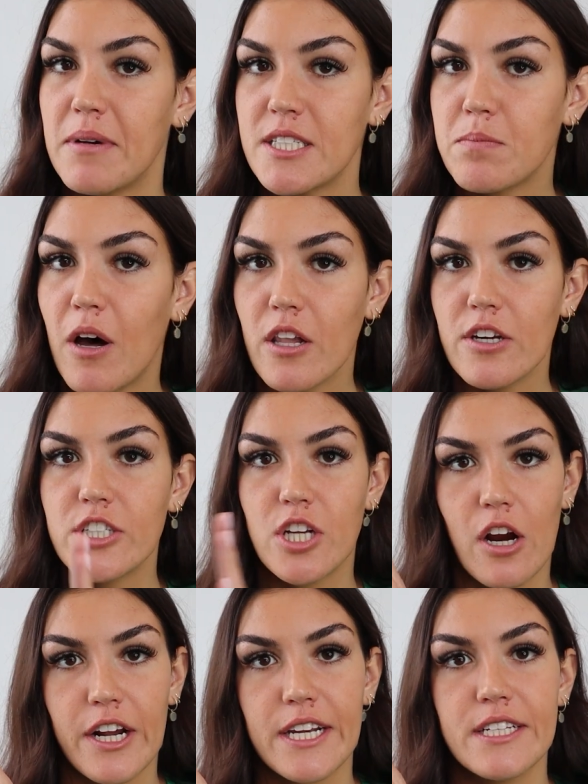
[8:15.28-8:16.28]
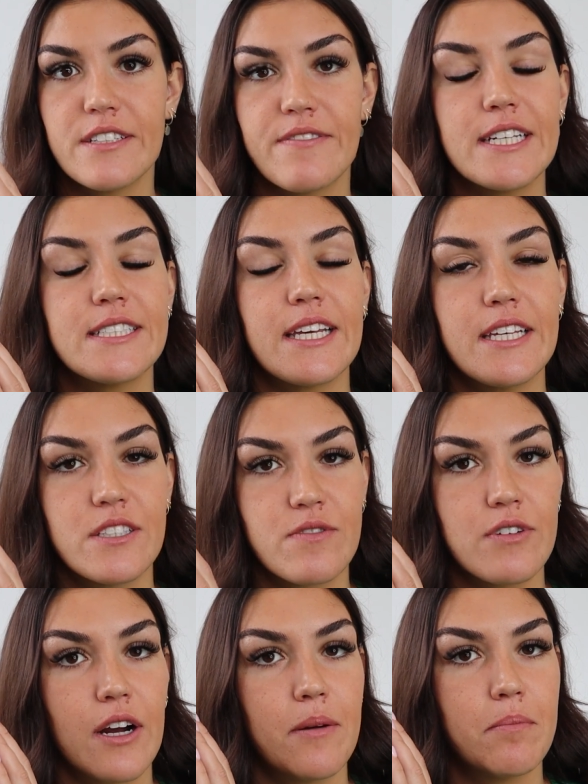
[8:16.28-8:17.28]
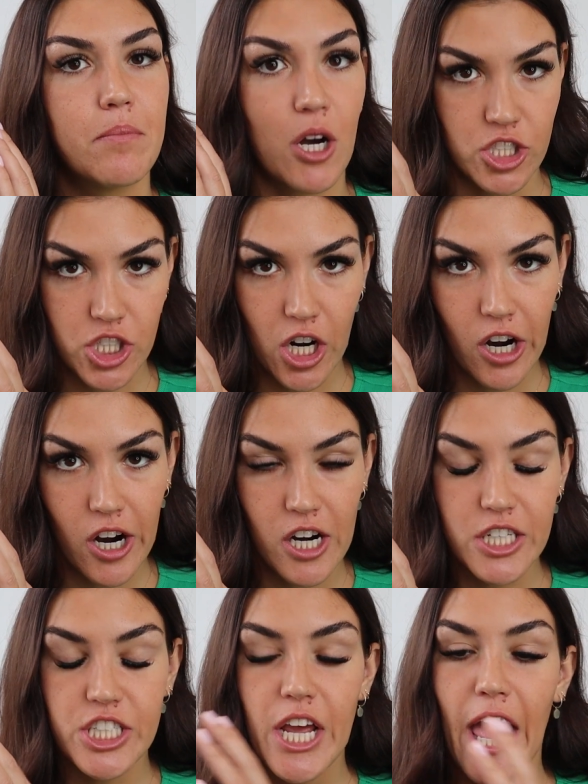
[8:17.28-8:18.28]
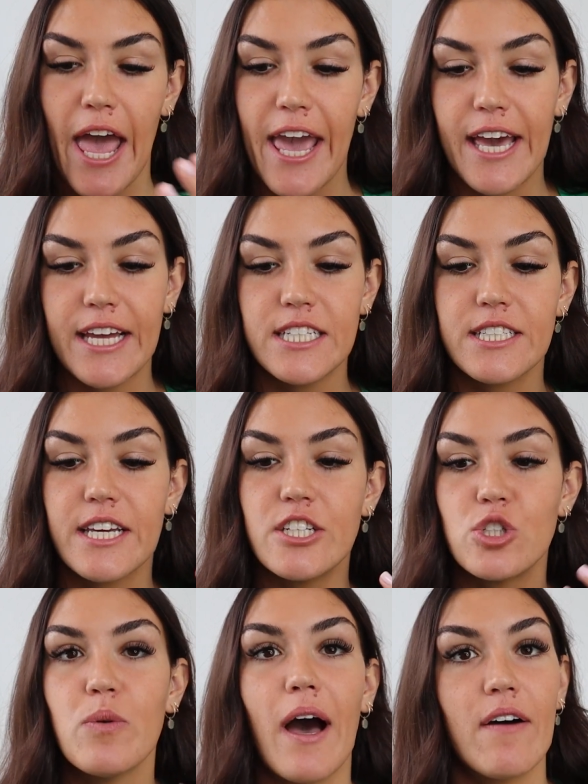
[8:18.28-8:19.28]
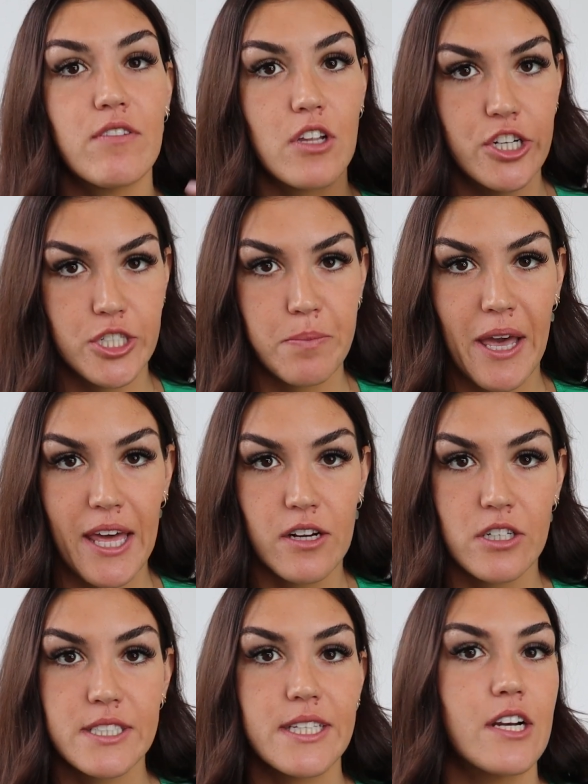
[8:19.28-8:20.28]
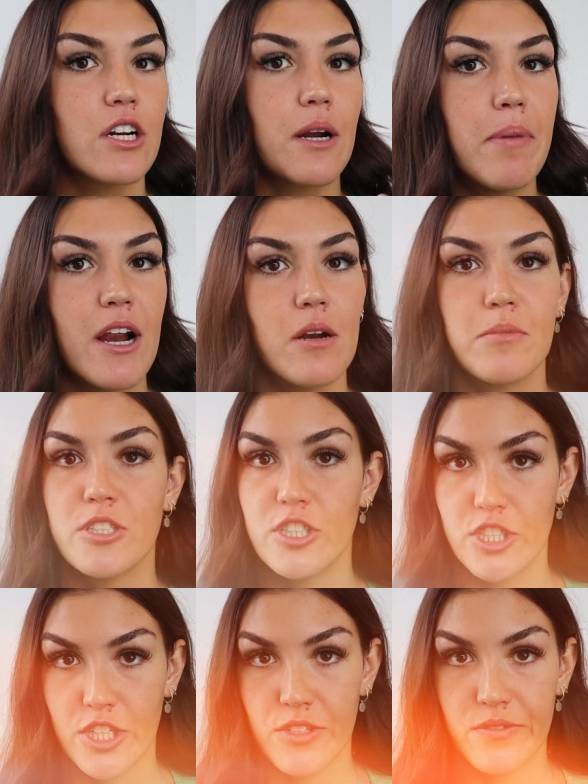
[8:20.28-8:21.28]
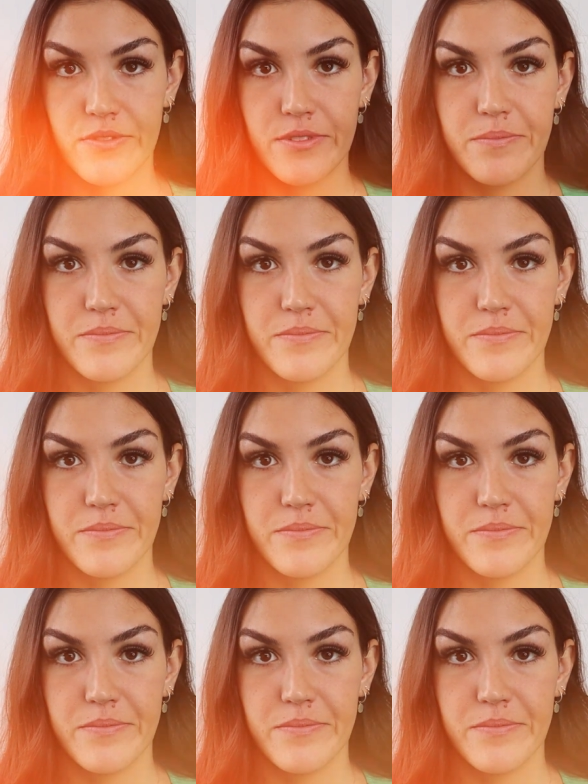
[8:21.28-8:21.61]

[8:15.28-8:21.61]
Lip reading: My smaller targeted device is from Boncharge, and they do have larger panels that are comparable to Joovv.